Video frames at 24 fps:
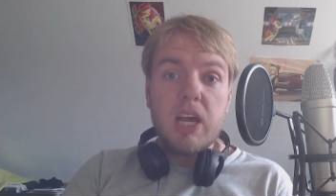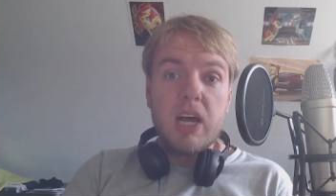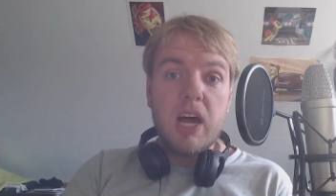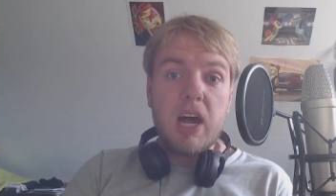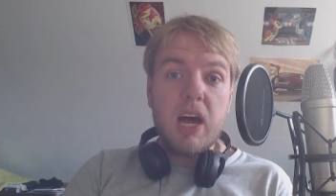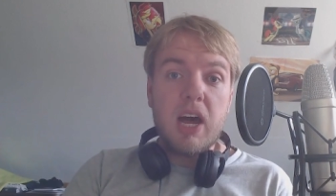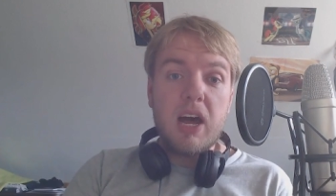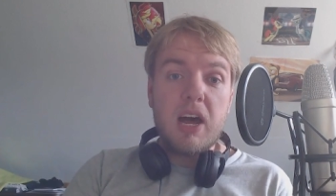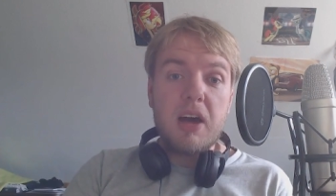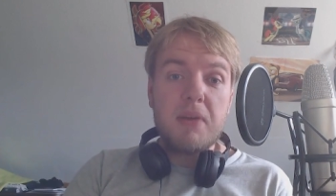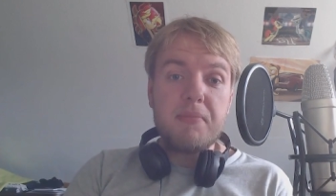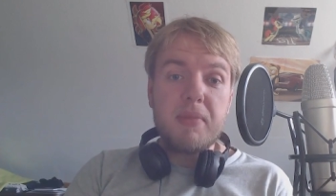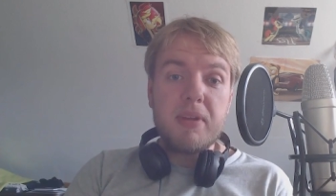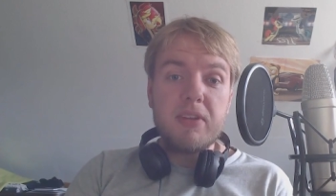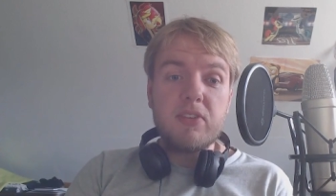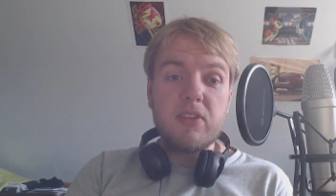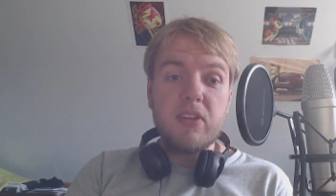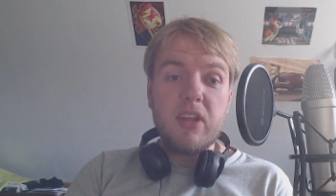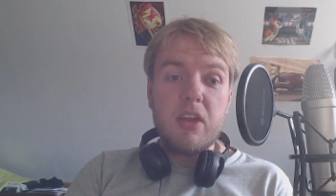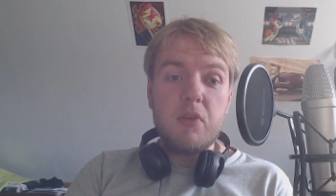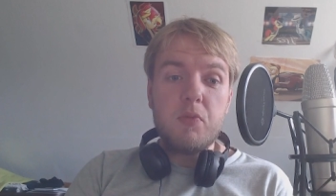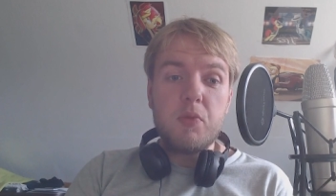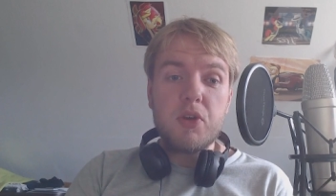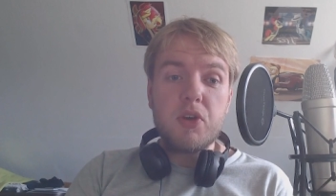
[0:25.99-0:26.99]
Um, and
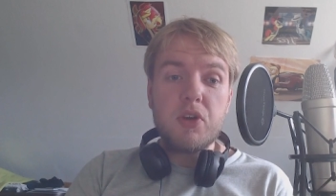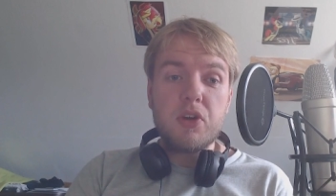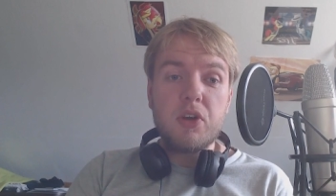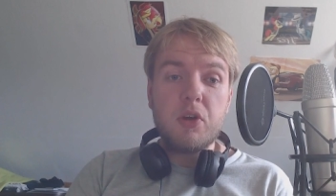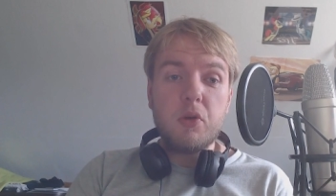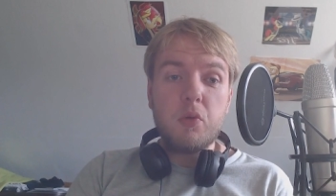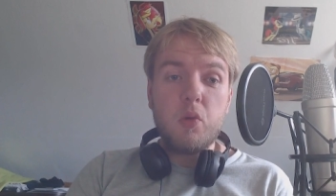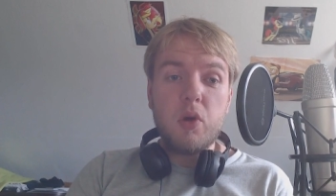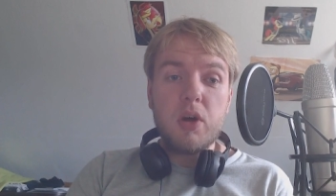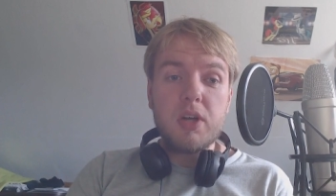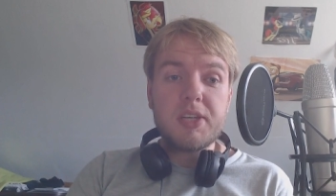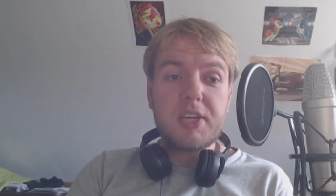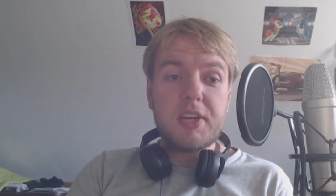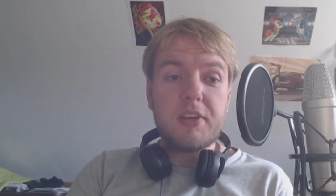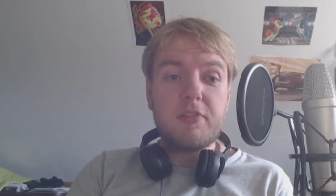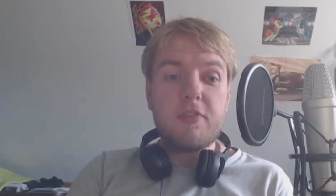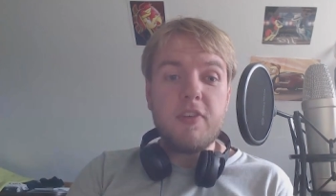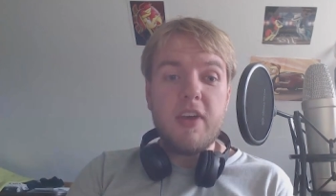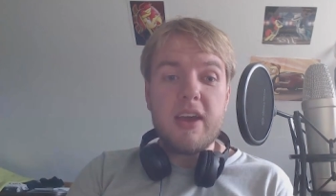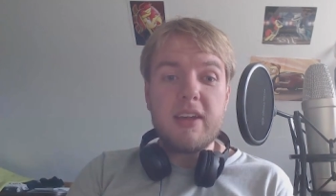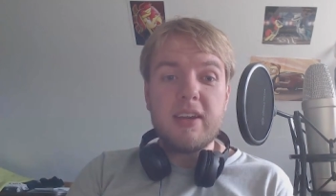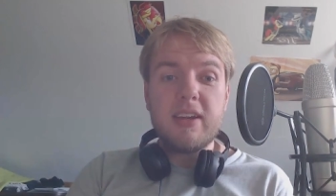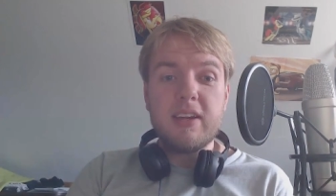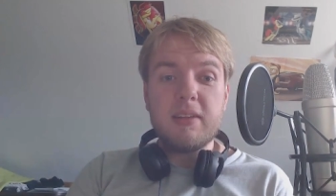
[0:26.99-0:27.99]
today we're gonna watch a
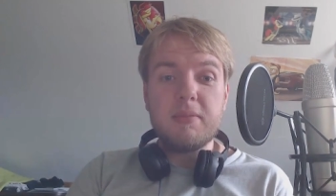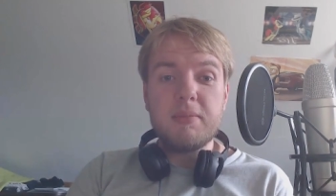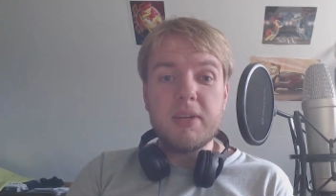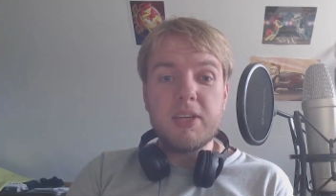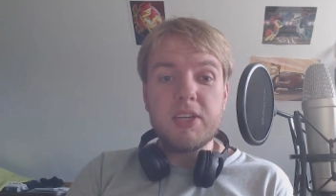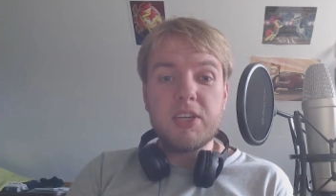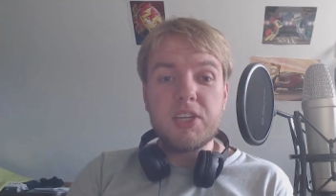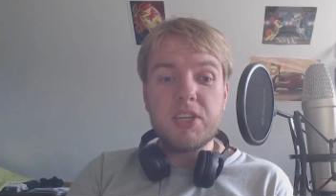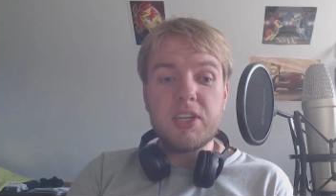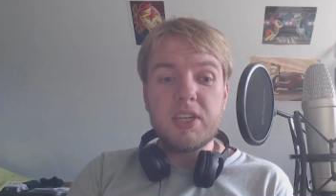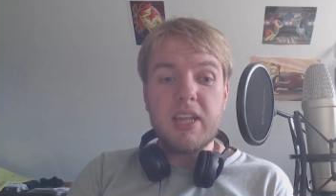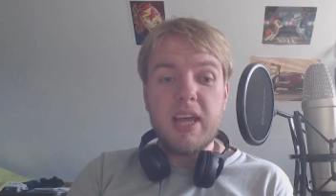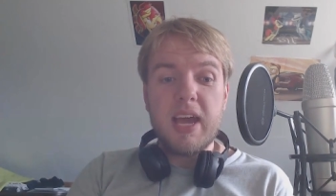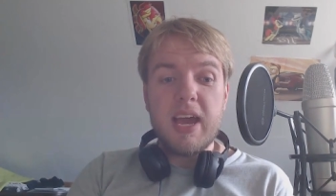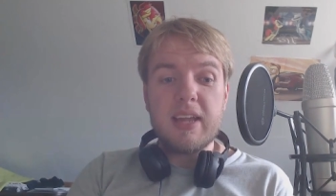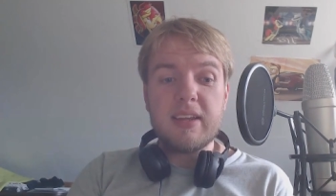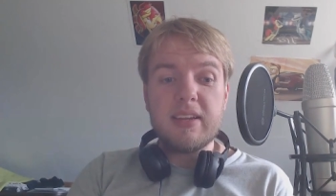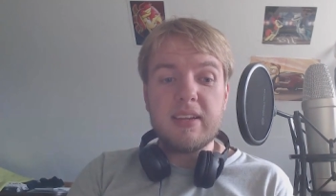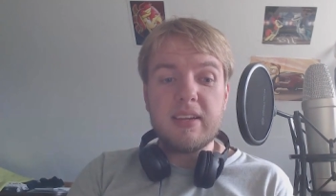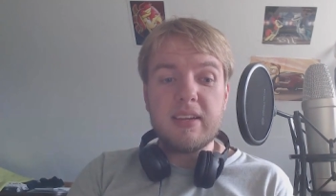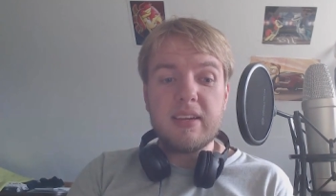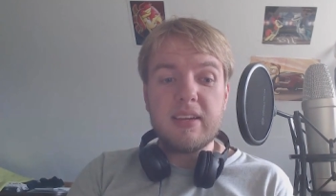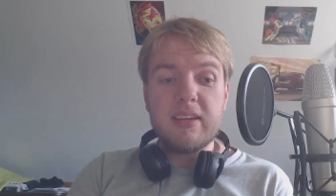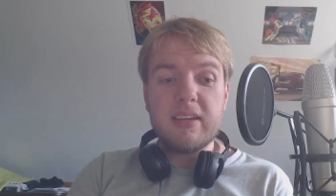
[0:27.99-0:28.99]
fan animation
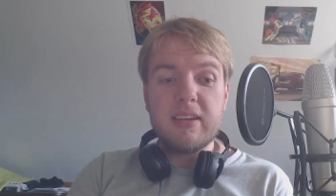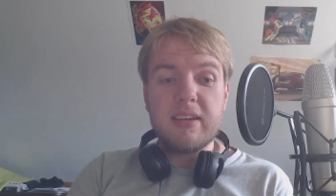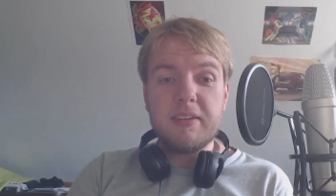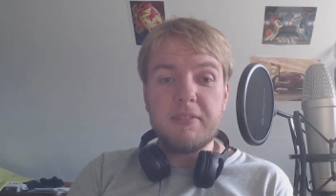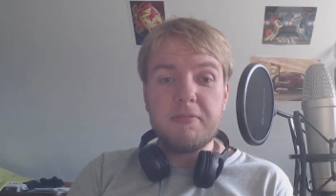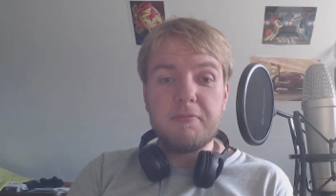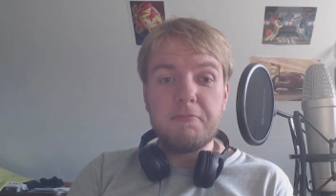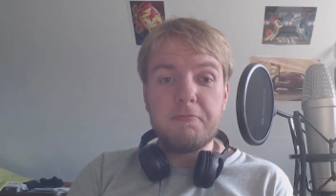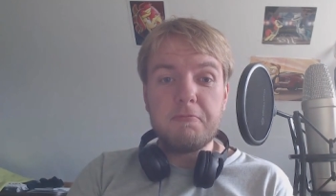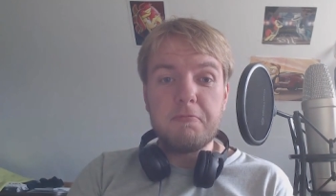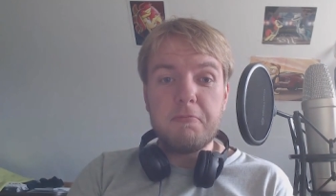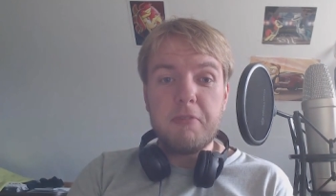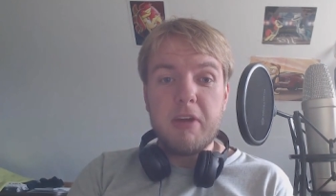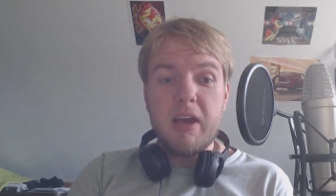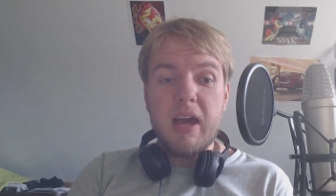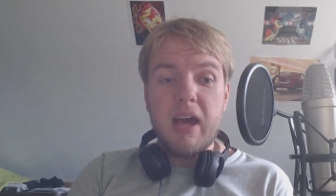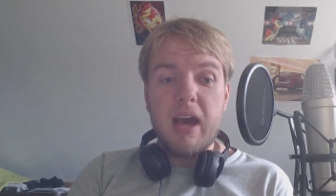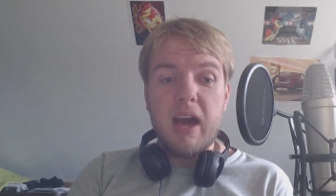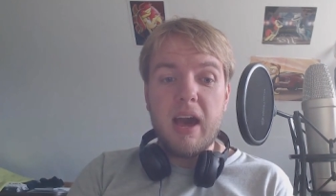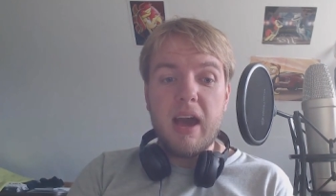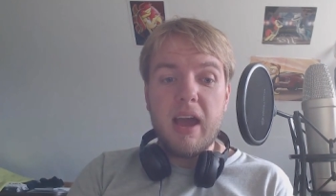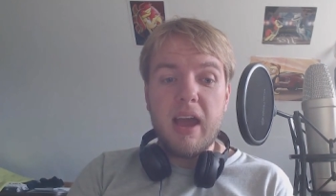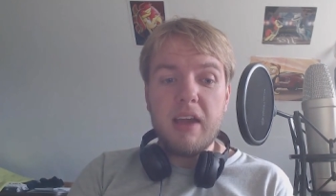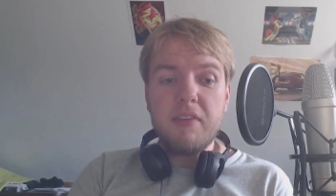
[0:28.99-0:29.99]
that. Um,
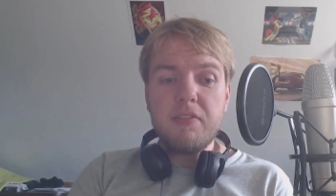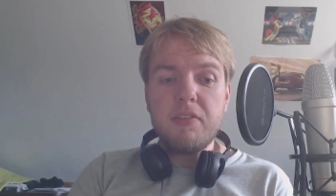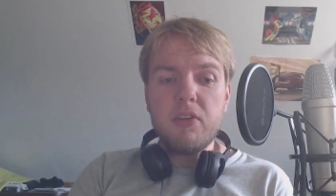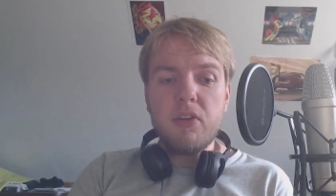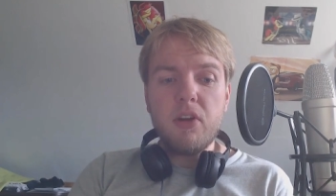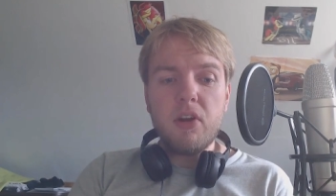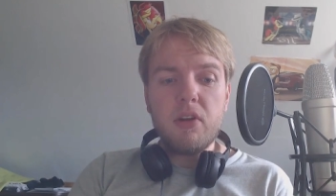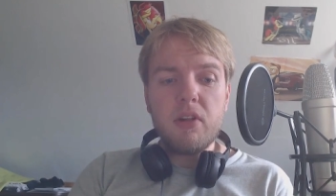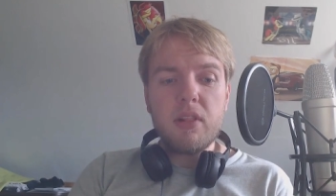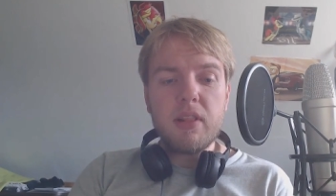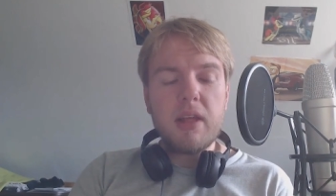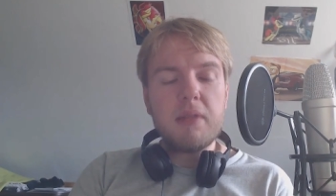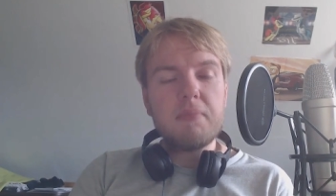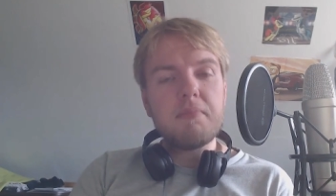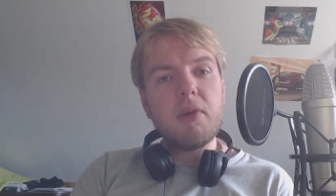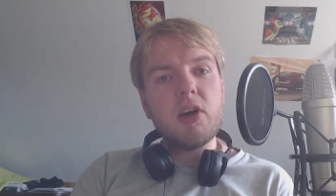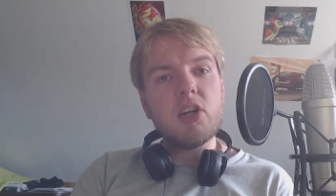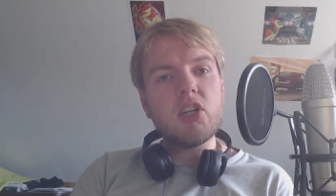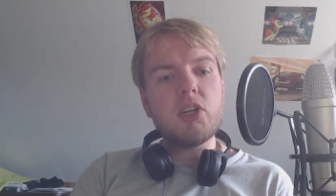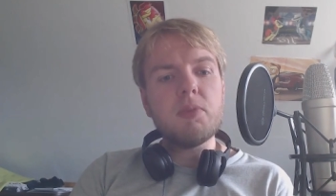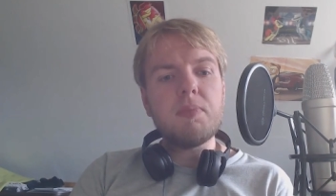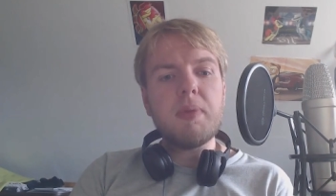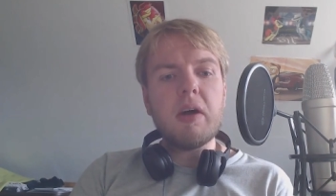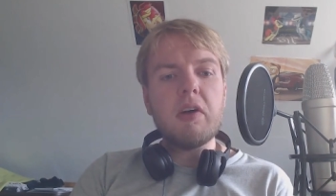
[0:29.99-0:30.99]
I haven't heard that
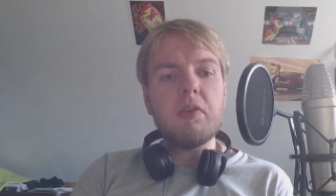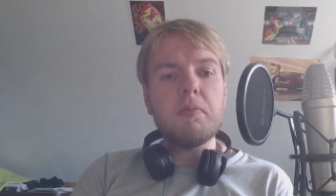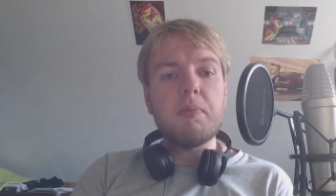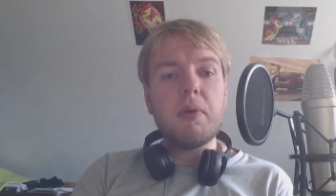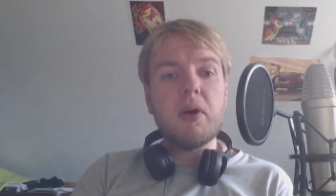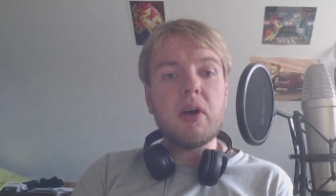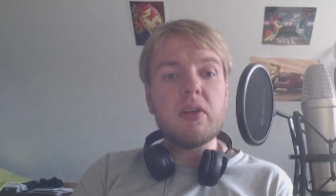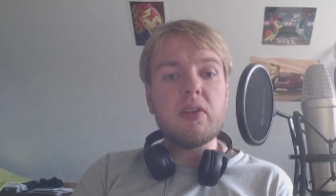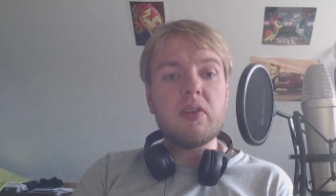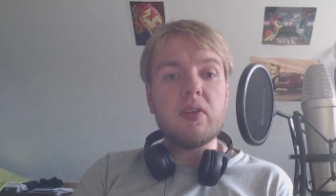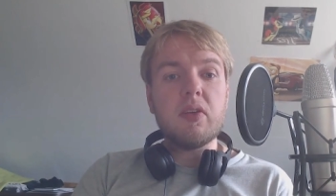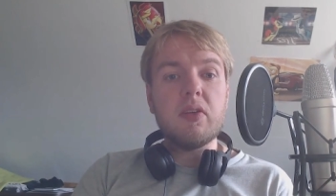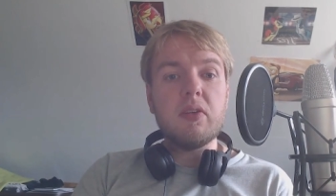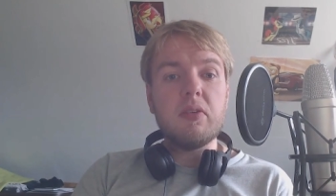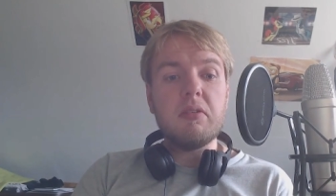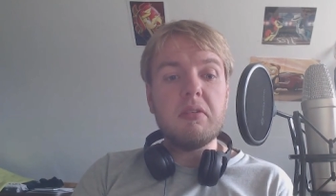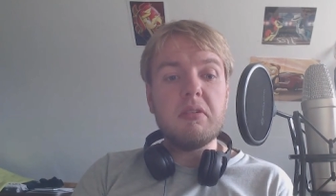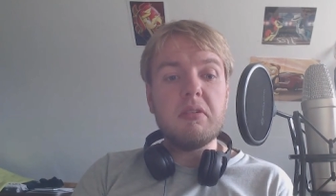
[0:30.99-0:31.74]
much about, but